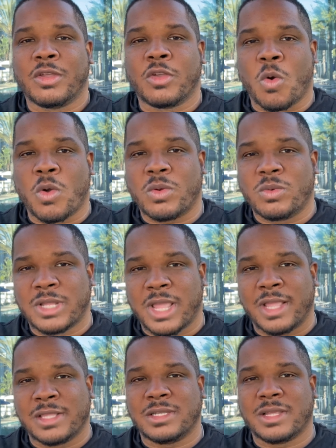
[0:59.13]
Going on
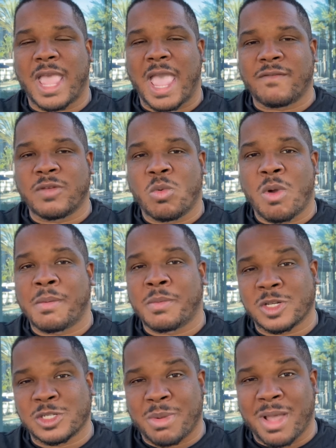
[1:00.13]
dates, having a woman
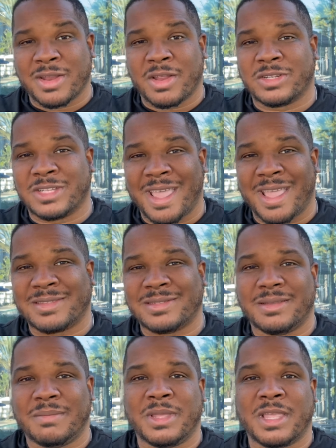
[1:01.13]
respond to your
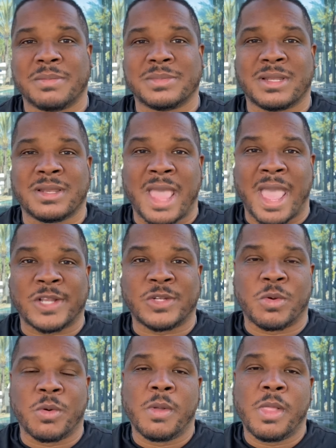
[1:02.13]
text becomes a
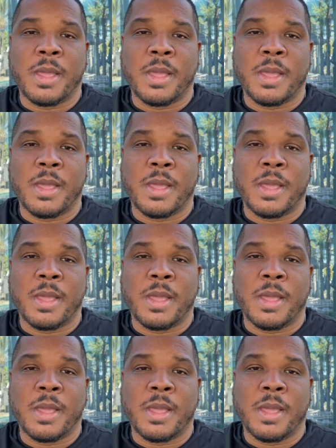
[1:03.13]
natural